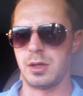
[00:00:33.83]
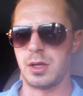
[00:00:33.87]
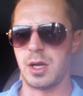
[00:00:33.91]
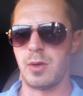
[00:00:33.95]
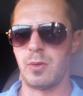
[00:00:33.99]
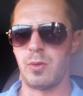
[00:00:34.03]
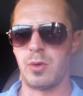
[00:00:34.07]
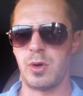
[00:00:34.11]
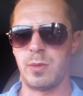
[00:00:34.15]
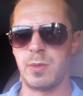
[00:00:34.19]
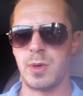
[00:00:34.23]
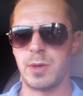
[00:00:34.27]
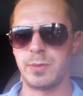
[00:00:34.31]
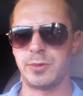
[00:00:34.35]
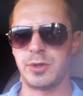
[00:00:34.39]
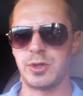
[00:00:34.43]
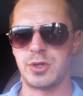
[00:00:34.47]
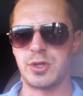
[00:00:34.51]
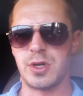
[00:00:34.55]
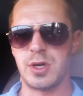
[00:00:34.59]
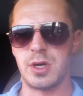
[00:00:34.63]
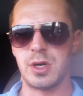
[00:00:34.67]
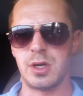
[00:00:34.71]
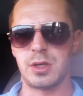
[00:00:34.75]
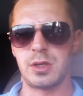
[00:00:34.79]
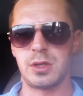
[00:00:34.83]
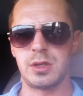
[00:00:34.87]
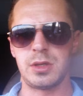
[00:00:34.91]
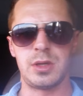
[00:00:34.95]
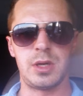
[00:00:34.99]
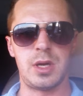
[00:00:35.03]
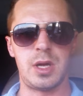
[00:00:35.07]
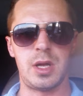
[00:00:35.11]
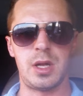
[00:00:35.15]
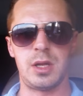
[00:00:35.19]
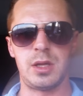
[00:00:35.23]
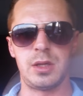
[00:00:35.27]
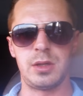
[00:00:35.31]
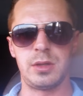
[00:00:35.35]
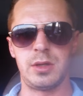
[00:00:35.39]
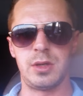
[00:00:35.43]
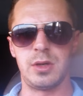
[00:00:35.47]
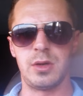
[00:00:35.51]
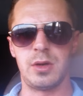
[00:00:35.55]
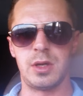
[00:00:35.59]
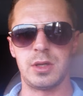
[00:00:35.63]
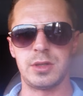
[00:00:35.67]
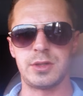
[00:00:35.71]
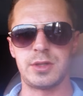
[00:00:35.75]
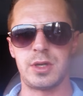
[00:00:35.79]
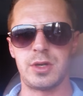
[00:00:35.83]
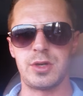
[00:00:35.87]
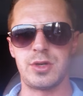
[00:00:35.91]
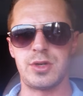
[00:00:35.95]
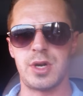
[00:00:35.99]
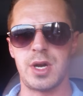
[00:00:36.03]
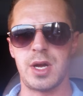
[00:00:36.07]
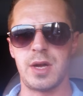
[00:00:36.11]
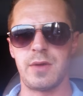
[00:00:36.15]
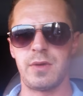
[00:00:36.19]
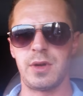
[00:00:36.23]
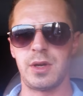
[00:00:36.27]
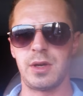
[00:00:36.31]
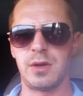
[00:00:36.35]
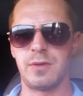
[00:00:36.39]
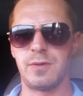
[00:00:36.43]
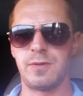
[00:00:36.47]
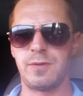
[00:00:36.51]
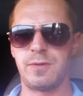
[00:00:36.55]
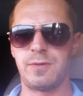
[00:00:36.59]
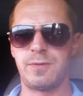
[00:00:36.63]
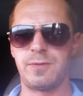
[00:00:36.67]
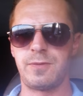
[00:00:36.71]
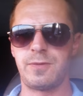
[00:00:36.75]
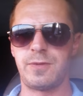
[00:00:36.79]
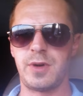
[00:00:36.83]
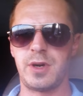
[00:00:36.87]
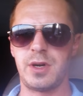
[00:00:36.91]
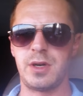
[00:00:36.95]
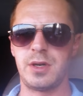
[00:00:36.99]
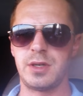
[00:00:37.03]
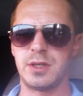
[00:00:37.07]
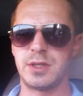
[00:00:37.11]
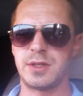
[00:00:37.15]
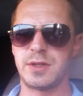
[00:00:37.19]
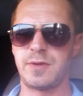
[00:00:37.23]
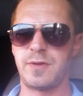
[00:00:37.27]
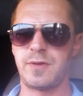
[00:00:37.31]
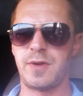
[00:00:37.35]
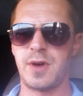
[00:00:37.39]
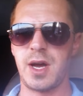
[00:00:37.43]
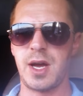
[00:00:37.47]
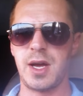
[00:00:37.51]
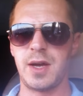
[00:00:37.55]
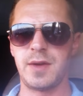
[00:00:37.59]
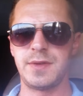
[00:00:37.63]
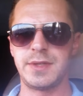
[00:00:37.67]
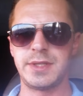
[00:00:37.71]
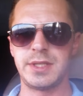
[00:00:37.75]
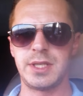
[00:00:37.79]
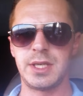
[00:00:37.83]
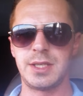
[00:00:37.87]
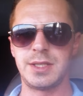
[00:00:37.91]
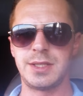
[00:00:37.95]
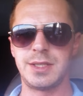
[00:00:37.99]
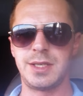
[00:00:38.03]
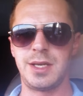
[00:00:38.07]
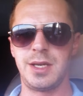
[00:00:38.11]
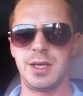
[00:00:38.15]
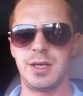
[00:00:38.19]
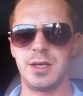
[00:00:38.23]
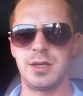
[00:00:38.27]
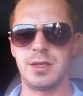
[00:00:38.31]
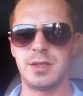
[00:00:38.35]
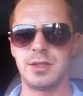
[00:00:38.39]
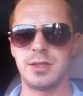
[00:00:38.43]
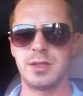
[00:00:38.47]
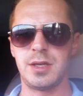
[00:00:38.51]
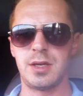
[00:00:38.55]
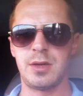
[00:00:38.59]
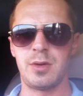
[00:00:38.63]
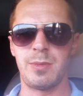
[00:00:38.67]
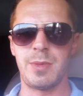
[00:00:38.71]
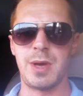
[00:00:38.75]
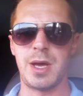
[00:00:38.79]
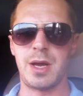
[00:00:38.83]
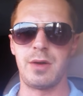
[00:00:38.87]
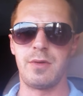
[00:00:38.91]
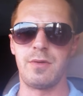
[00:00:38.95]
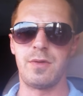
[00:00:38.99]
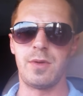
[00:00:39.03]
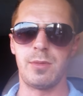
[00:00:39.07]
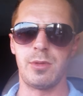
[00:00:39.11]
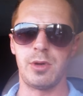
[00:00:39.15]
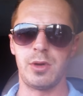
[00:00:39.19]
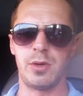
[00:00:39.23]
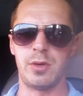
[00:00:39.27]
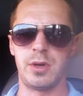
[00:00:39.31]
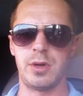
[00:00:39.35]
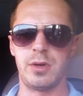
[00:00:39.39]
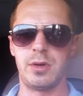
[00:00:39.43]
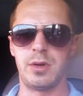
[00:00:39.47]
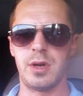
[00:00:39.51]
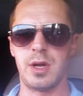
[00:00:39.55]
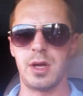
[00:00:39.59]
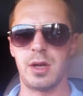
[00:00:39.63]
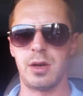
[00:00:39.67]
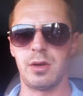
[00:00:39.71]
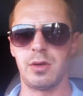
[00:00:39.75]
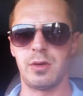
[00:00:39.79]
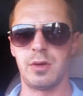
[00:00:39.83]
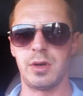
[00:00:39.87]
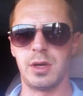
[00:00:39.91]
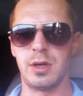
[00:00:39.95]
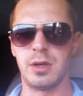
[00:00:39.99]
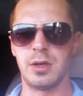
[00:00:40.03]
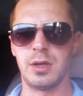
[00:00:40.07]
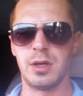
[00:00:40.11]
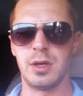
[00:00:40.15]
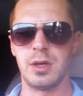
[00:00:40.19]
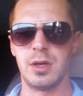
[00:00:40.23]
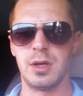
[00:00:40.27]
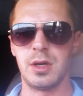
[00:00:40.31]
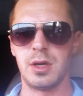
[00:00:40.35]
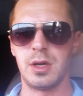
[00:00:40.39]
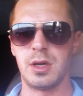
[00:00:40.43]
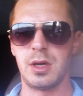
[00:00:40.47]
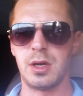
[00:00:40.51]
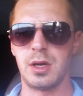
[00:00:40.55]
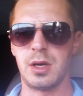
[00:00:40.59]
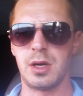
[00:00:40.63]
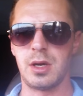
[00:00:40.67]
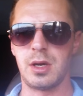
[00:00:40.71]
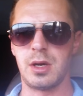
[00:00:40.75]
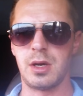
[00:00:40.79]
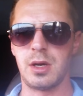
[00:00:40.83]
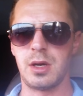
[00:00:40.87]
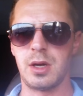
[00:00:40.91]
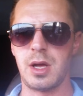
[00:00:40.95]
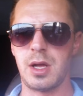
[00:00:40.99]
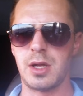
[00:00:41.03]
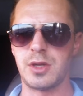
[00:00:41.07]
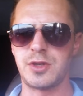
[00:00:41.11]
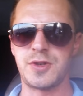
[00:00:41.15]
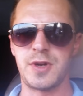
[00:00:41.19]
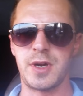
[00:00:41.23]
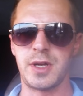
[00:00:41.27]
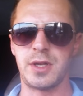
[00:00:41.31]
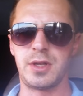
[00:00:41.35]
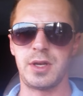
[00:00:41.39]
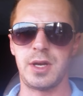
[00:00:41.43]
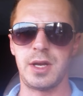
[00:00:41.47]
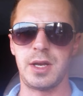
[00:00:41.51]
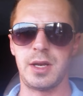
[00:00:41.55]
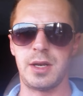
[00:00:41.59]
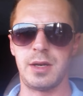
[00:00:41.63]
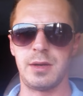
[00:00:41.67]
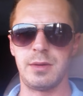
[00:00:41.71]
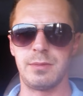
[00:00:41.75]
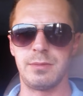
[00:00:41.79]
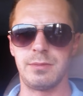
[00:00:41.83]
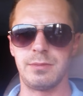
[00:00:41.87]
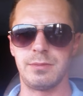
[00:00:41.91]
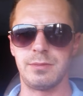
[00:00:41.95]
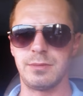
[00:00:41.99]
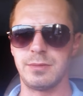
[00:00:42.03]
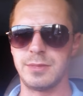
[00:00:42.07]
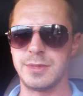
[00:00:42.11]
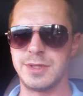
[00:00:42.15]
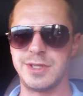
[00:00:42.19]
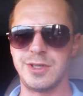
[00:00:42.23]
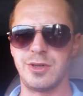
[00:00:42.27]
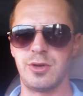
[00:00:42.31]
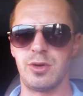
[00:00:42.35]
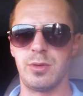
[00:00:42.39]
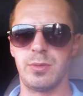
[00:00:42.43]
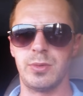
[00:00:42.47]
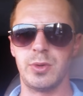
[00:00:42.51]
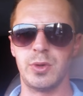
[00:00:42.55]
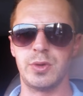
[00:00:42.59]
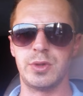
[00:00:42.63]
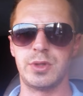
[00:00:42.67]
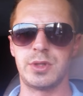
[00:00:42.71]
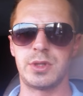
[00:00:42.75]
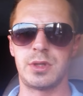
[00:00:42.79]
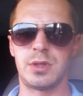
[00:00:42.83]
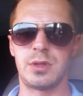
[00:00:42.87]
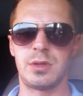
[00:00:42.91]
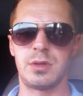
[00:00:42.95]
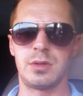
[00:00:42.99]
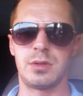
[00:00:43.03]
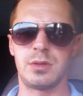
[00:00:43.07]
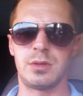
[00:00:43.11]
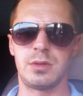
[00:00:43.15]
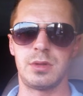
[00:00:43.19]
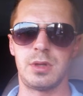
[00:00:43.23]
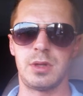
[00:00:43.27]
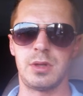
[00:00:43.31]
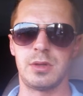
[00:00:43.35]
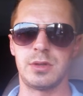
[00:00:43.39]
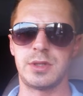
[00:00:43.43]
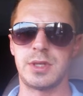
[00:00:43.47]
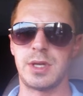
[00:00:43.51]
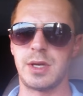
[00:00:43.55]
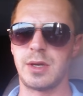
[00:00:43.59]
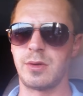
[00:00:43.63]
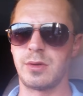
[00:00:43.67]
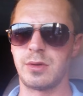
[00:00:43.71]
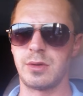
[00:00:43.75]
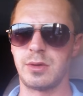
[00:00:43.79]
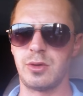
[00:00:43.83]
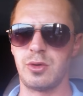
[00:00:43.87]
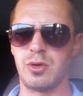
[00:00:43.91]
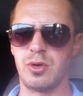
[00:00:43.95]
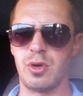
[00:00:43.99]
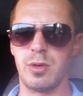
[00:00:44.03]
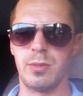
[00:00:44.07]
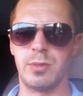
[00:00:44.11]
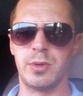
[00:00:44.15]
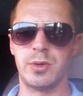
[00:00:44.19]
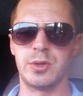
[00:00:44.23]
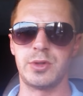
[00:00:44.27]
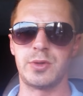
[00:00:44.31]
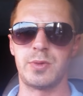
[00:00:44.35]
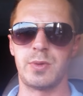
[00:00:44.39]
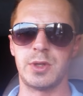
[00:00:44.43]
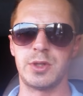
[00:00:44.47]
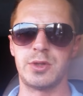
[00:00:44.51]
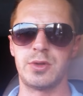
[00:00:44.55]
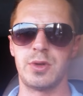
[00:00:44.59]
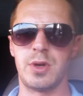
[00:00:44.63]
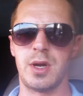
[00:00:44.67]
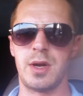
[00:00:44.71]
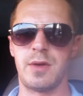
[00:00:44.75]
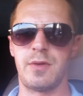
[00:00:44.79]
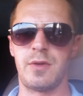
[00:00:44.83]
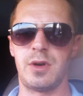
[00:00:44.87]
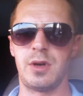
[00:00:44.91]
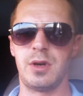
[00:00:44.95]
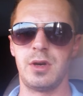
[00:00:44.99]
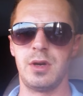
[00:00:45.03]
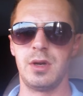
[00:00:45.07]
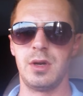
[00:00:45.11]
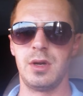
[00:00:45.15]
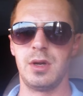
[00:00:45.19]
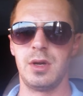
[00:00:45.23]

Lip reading: I'll warm up the truck. I'll start driving. First 5-6 gears, and no matter if I'm loaded or not loaded, I'll try to hit zero boost, no boost whatsoever.